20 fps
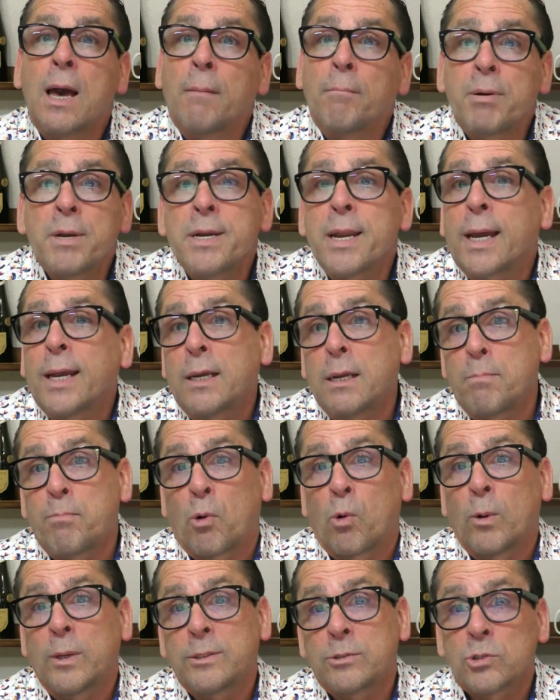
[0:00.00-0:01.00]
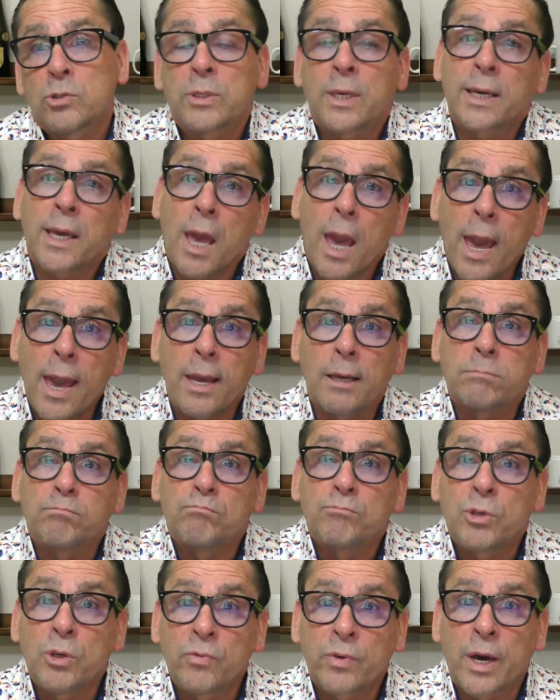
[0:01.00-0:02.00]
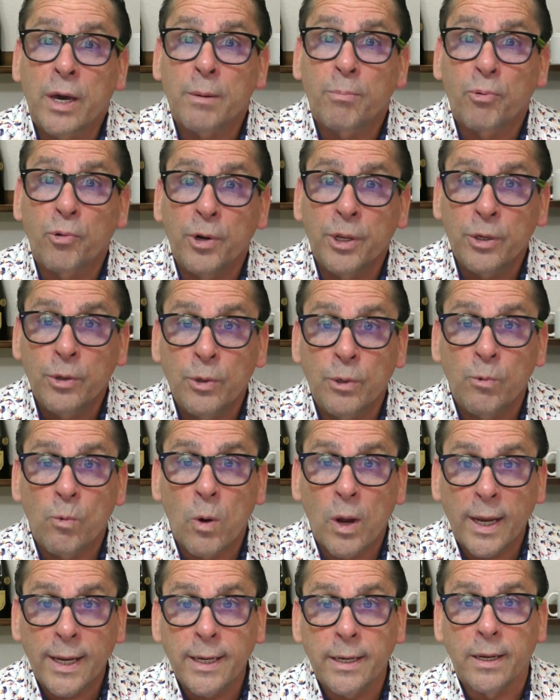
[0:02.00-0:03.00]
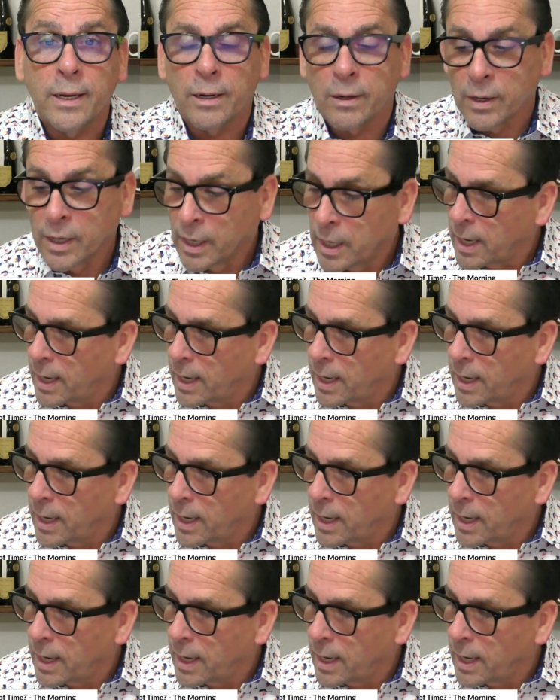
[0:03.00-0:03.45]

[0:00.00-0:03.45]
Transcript: But 90 points is like, hey, you've got a pretty good wine here.